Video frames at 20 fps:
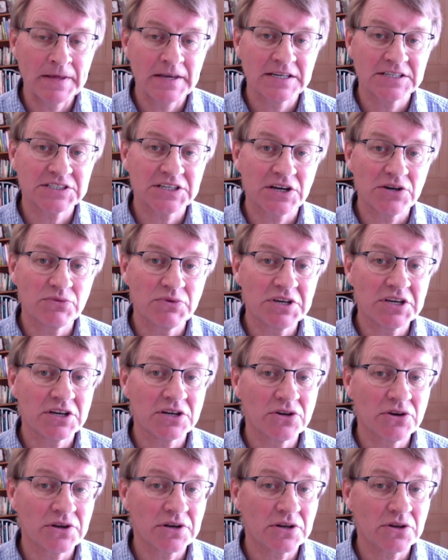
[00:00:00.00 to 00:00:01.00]
So we
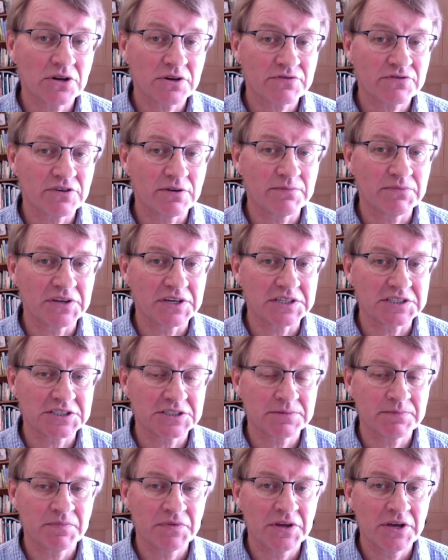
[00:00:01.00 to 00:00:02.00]
can learn a lot from
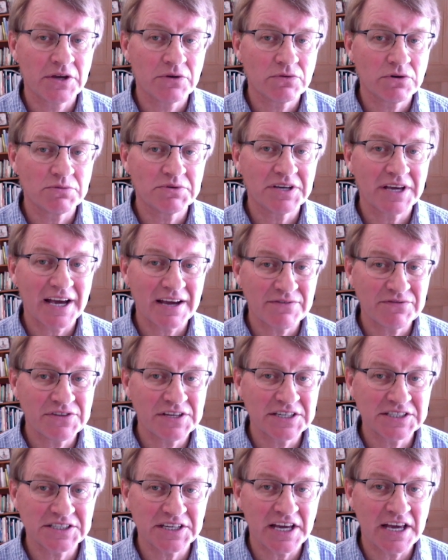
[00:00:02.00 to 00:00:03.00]
this. When we have
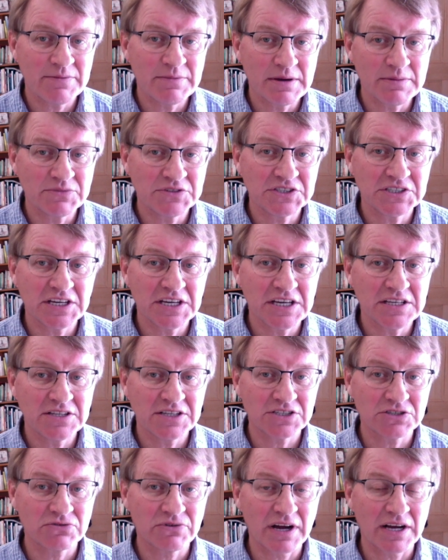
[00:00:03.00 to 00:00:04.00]
this MMC,
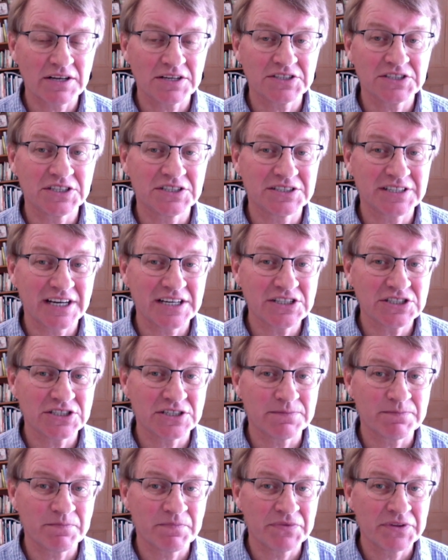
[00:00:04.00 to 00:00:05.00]
this growling
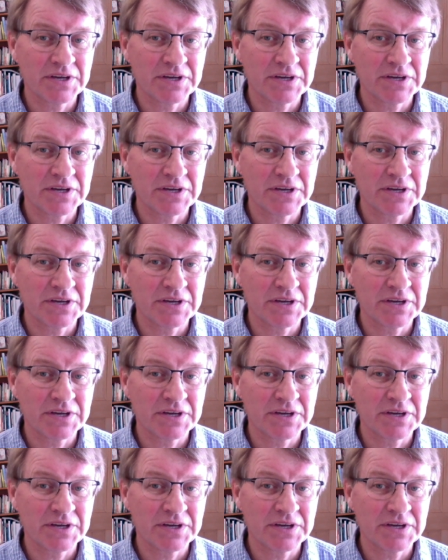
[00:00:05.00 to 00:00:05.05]
sensation,